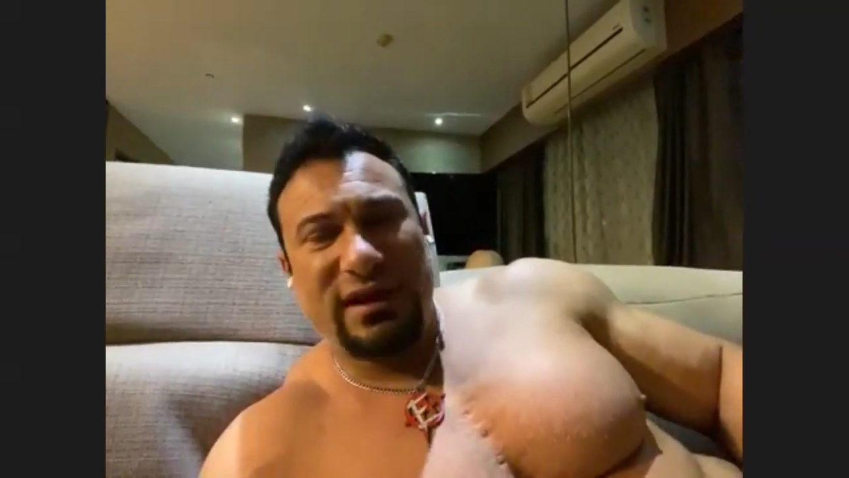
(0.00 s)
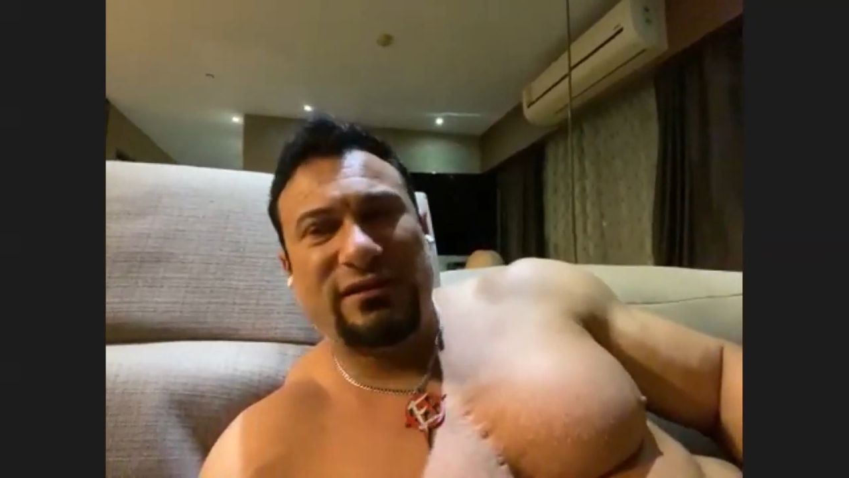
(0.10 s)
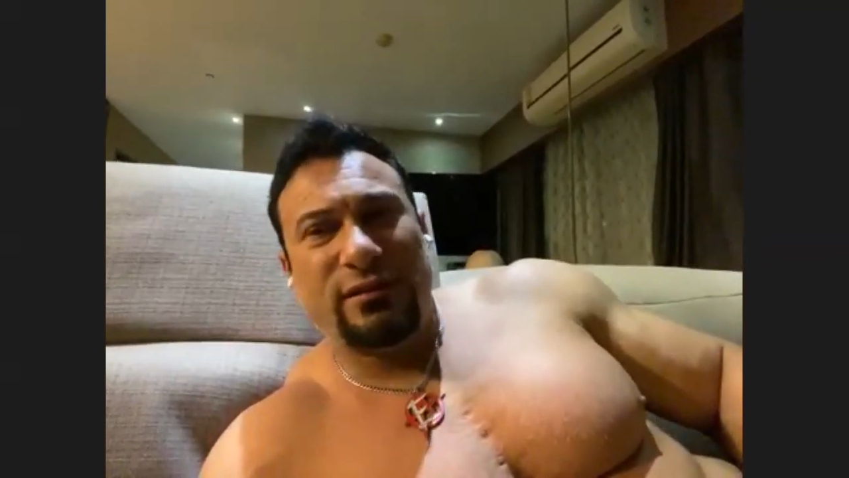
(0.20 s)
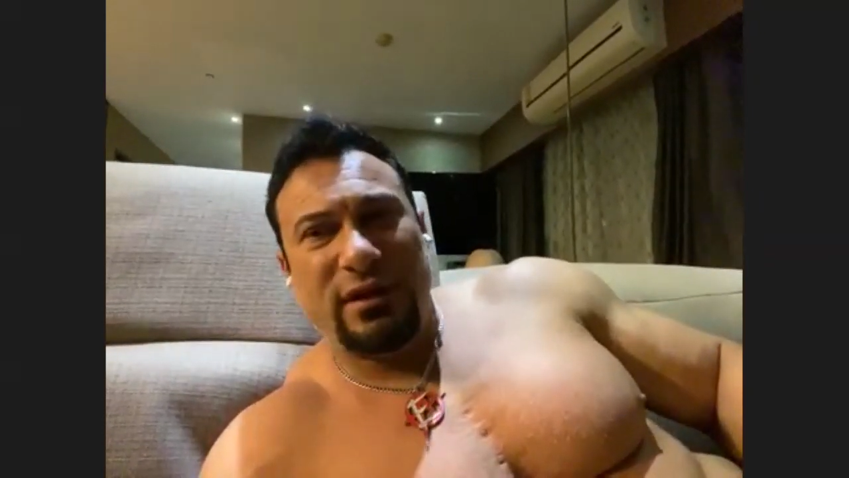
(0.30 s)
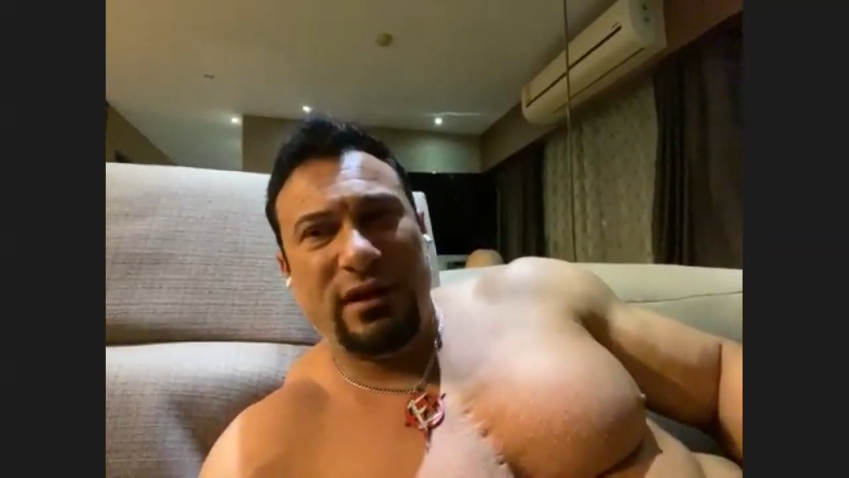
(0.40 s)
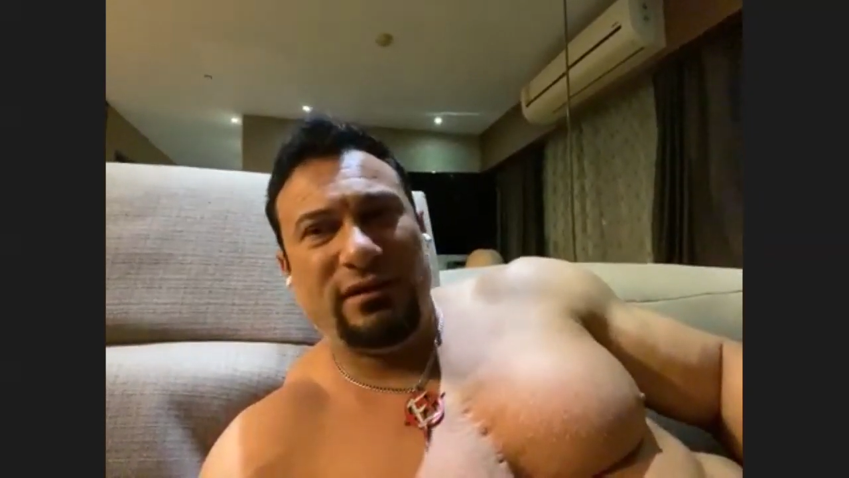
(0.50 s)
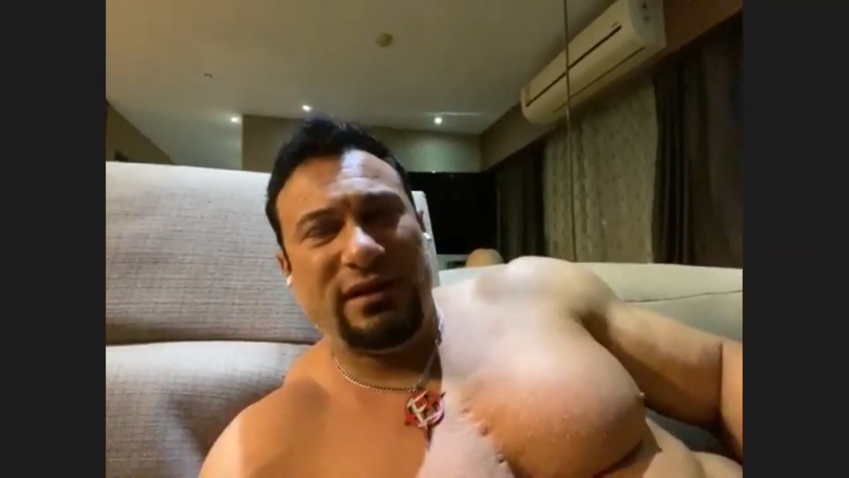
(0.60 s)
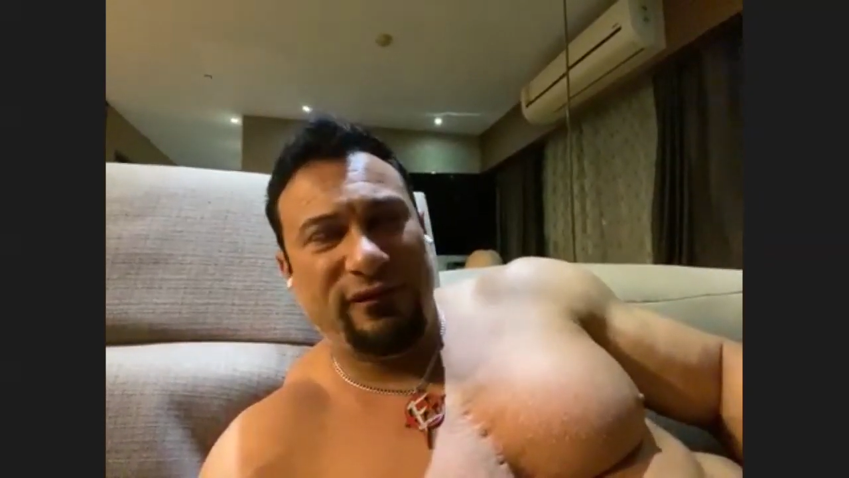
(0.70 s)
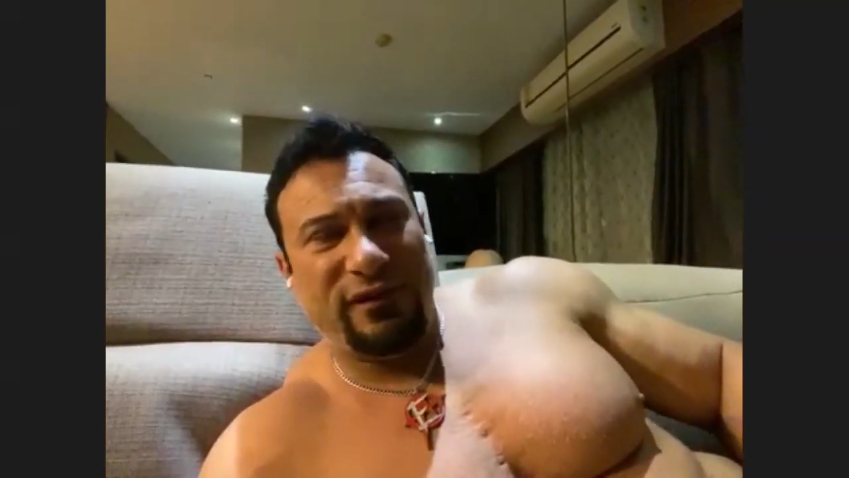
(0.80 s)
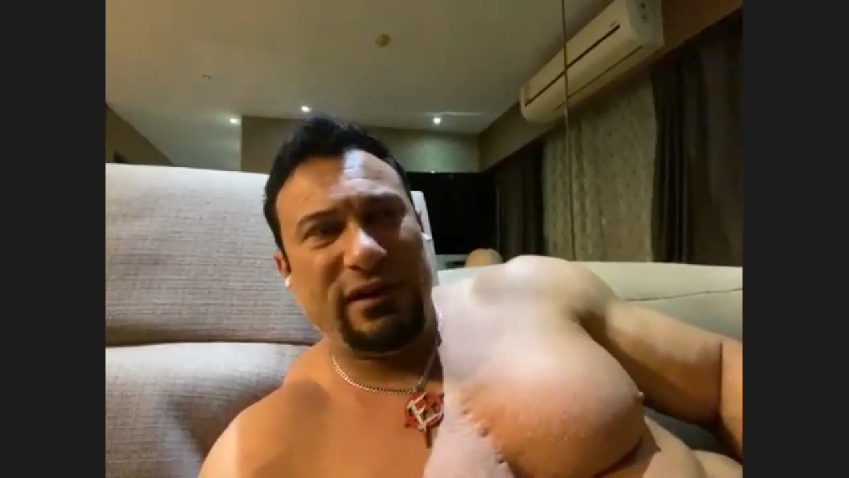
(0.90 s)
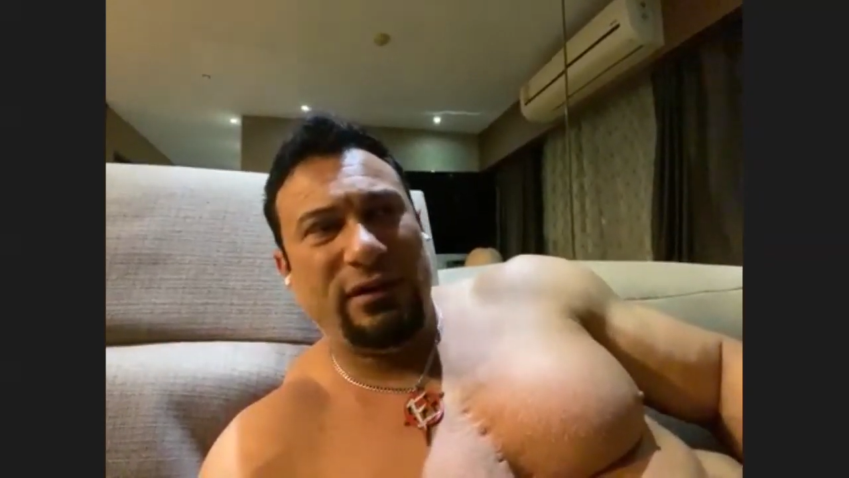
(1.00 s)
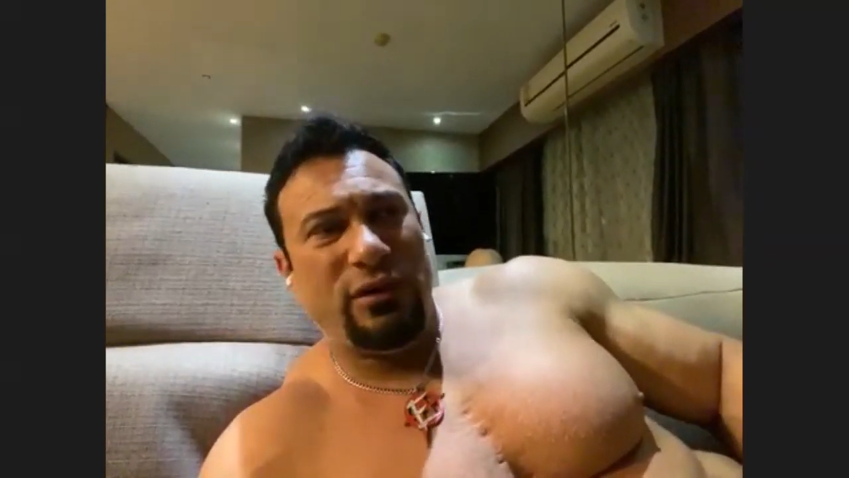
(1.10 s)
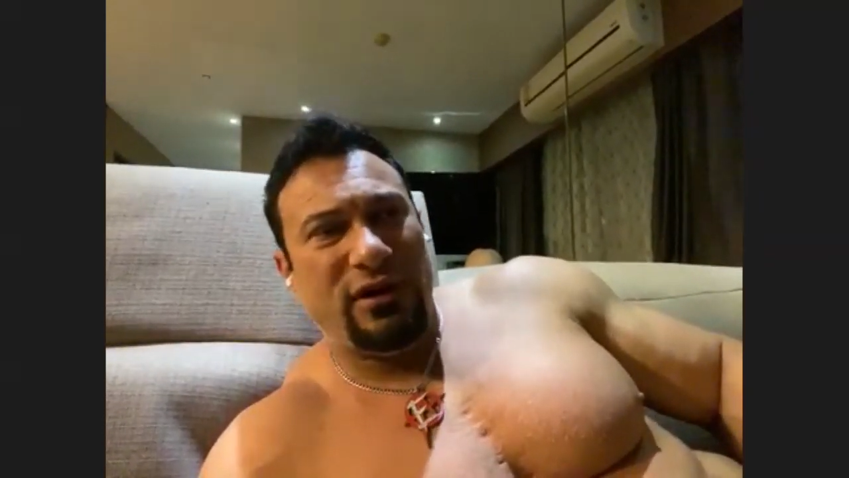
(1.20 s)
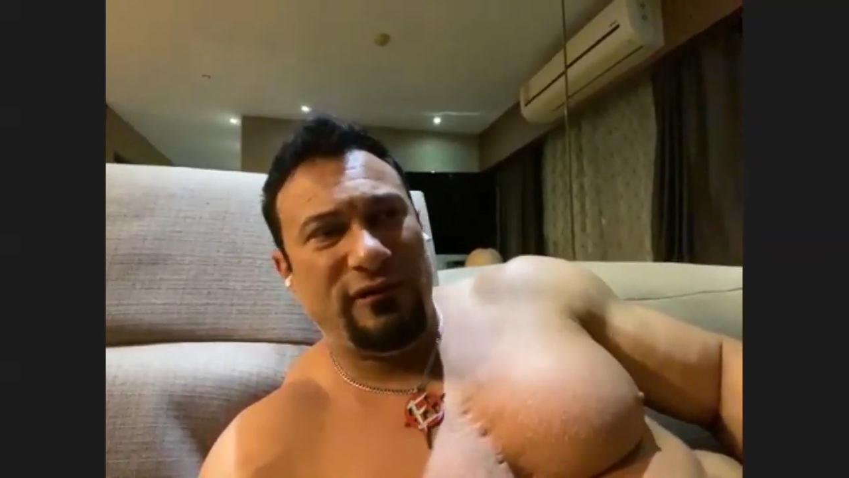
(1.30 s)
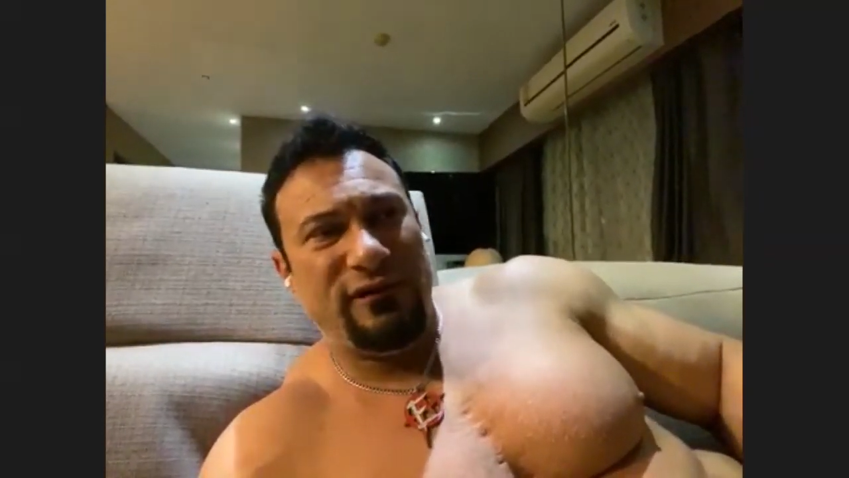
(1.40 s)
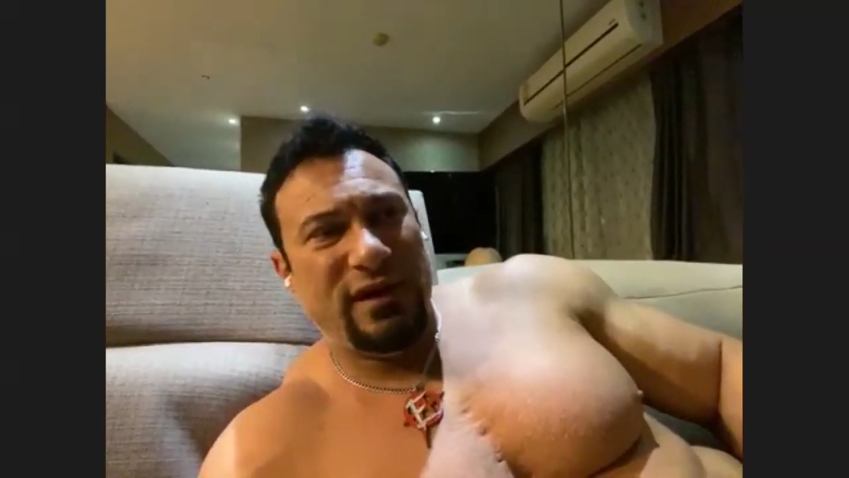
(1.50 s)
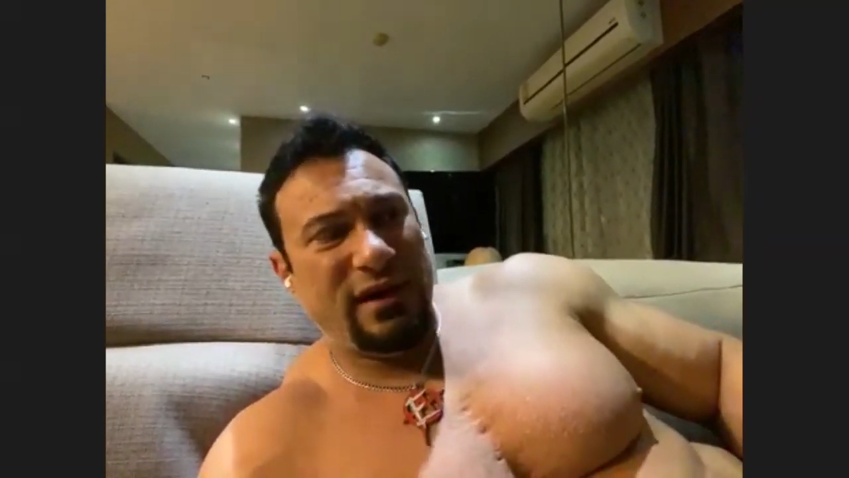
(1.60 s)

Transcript: It definitely would have